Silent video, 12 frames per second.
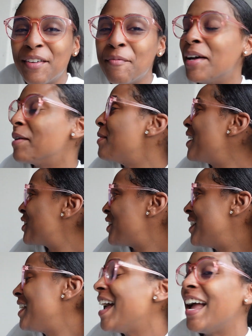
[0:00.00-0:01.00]
you better make sure
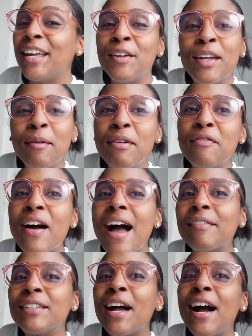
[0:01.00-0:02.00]
you give me
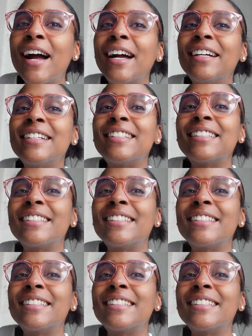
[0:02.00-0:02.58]
five stars.